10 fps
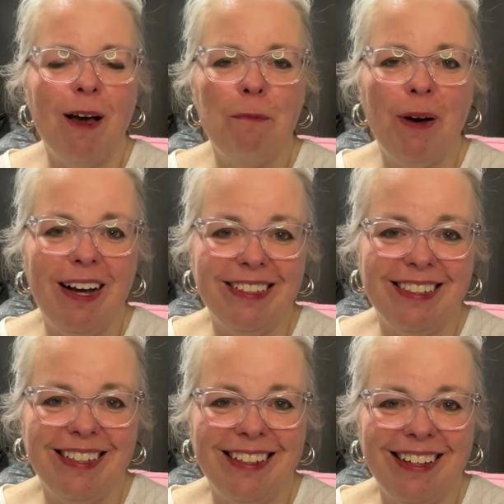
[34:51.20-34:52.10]

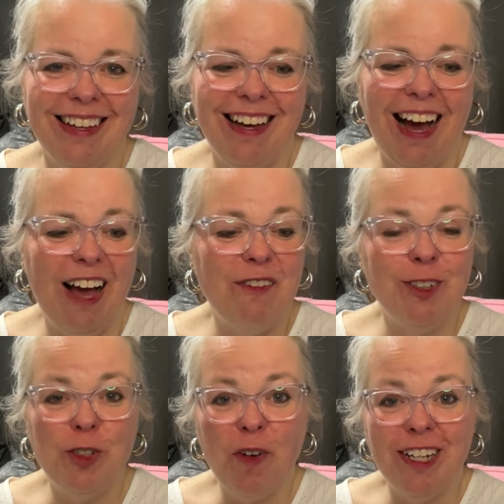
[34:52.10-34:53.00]
But I've
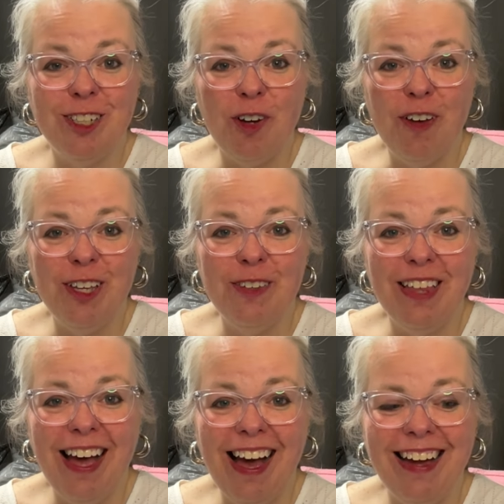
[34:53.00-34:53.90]
enjoyed showing you
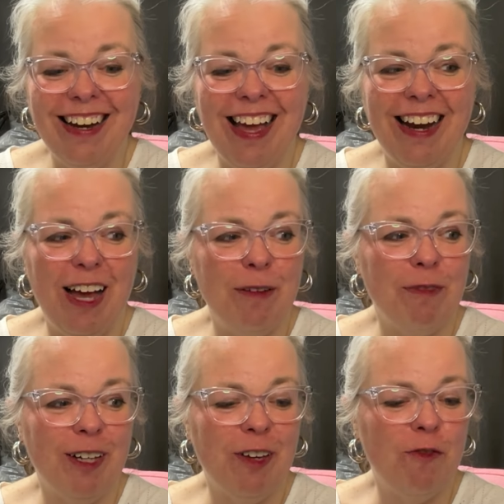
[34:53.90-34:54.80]
that and I'm
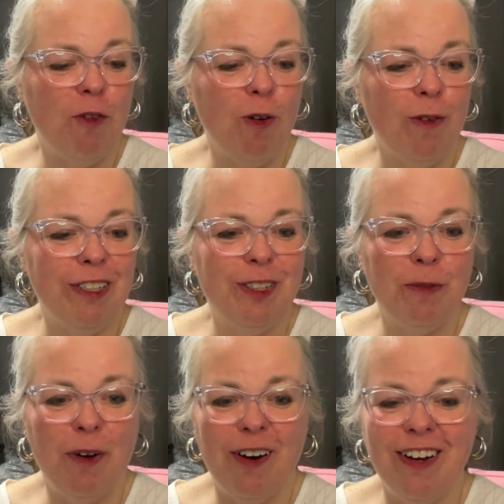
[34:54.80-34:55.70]
looking forward to
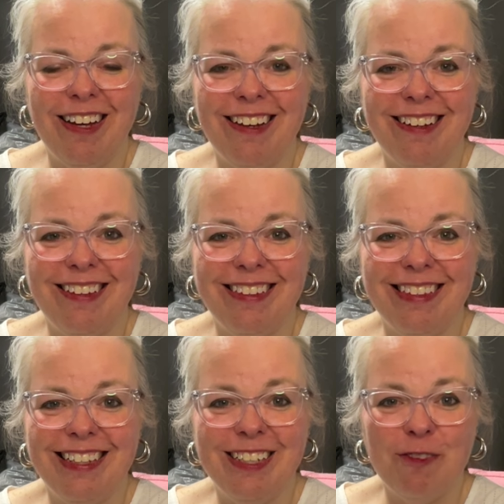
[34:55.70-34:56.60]
wearing
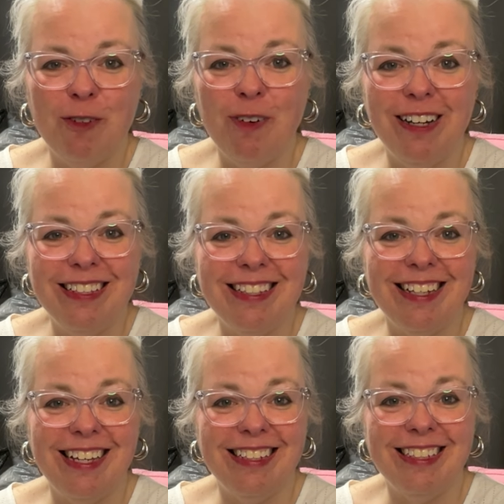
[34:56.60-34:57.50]
the different ones
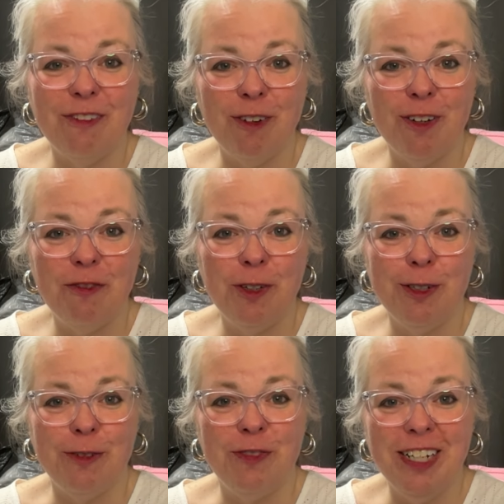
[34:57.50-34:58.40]
in different
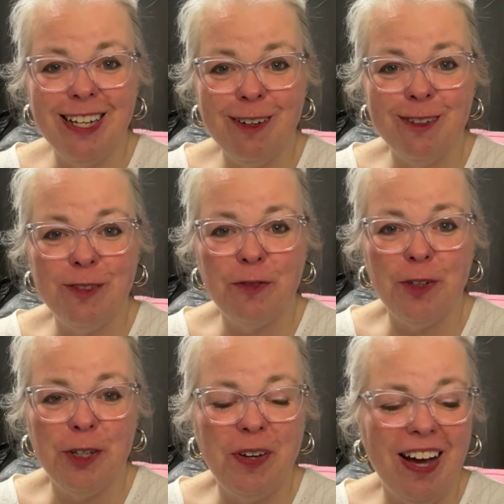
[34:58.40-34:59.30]
future videos for
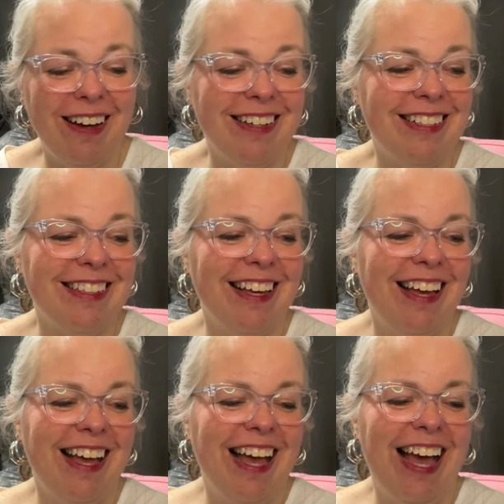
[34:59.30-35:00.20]
you guys.
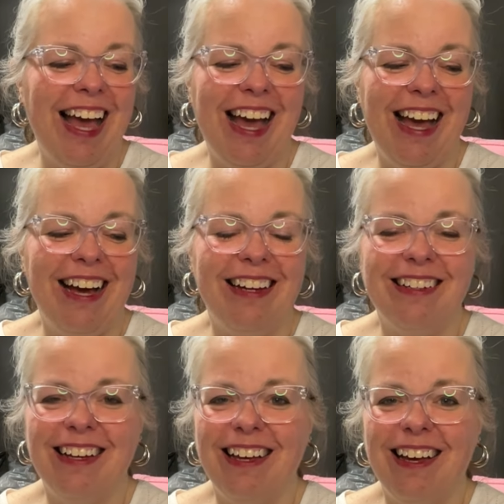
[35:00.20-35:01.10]
And